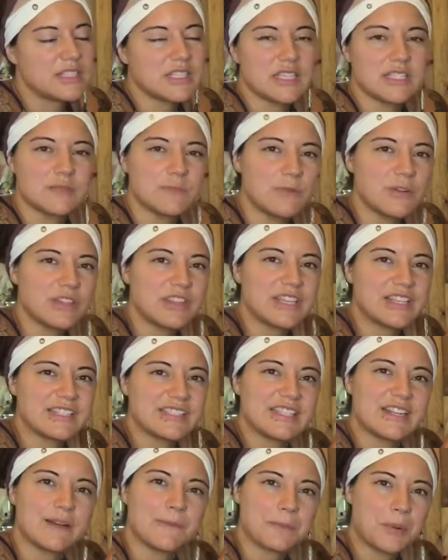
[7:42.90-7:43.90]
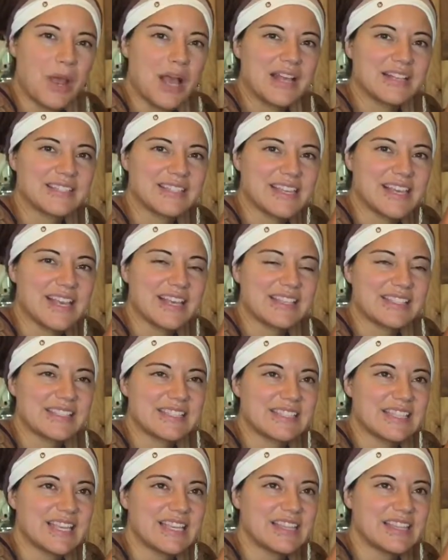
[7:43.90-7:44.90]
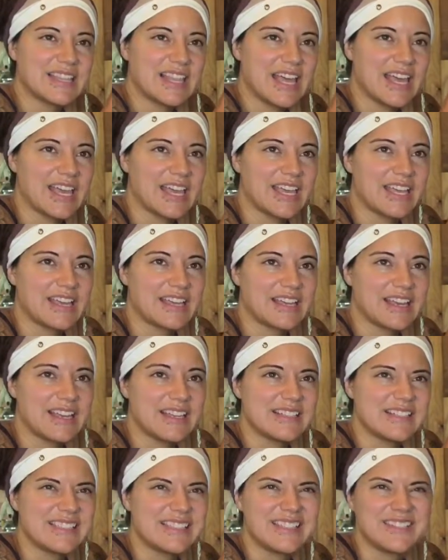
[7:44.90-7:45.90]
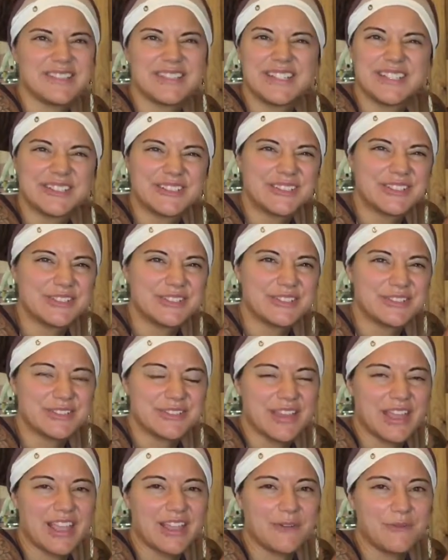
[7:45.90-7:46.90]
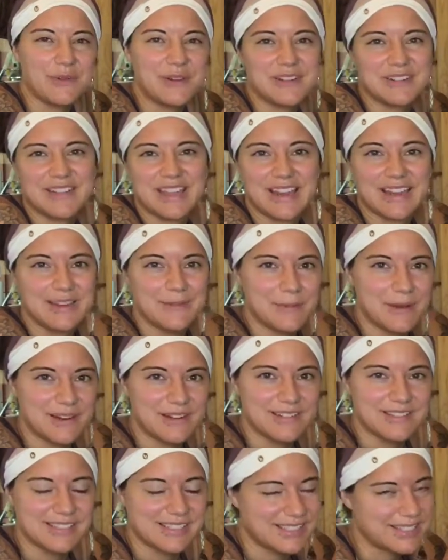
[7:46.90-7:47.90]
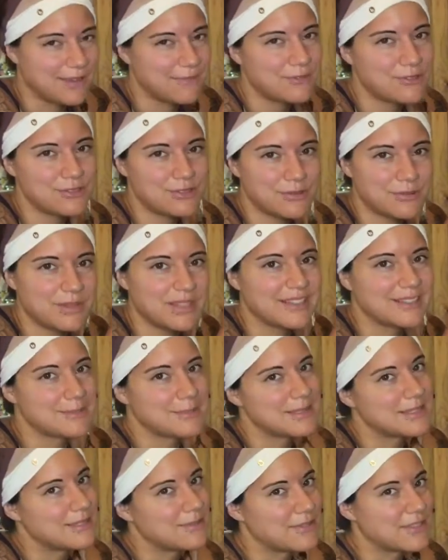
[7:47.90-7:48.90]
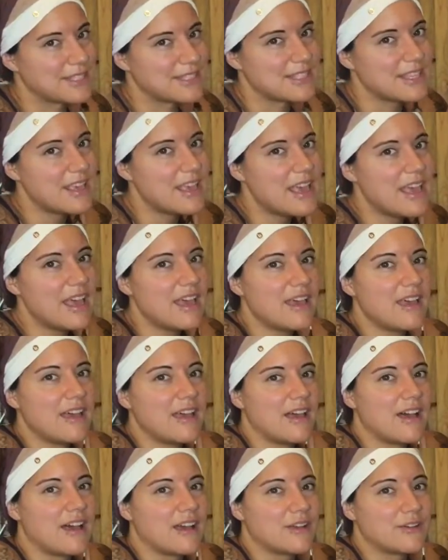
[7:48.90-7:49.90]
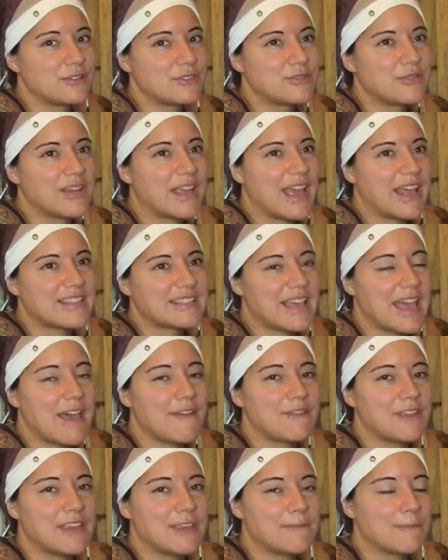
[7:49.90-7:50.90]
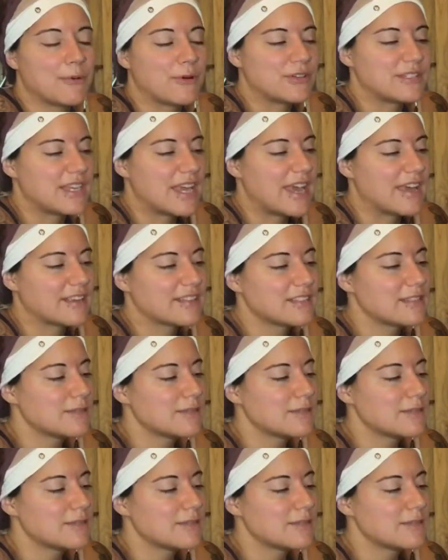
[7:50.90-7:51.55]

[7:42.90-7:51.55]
It's more things that are processed, like cereals or like weird candy bars and stuff. Those are really expensive because Costa Rica has a heavy import tax.